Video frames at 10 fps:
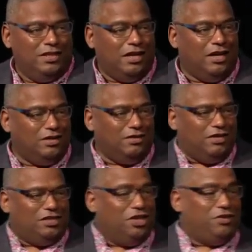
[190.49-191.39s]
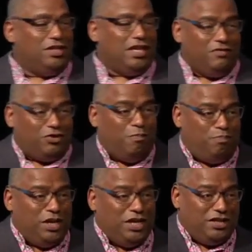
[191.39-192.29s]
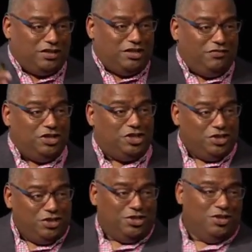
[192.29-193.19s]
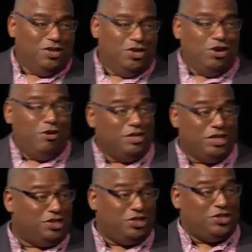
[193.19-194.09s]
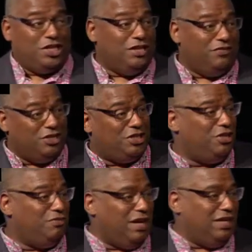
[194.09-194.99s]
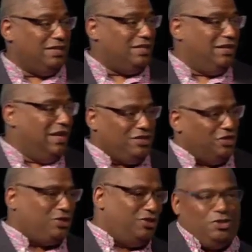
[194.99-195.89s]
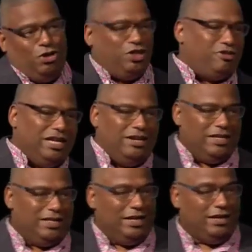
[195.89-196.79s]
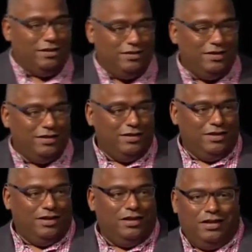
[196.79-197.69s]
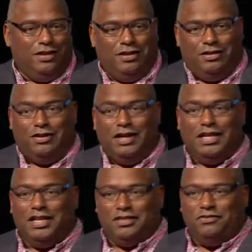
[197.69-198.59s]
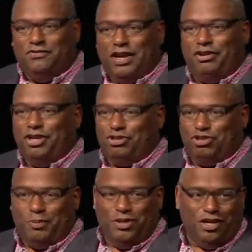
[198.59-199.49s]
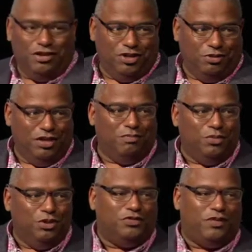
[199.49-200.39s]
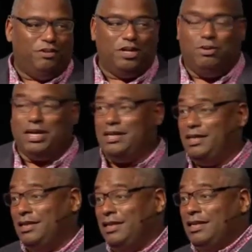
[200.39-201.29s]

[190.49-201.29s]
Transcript: Do you think they've got big divisions? Or is it just Steve and two mates and they just got a great idea? Right? It's very entrepreneurial. It moves very quickly.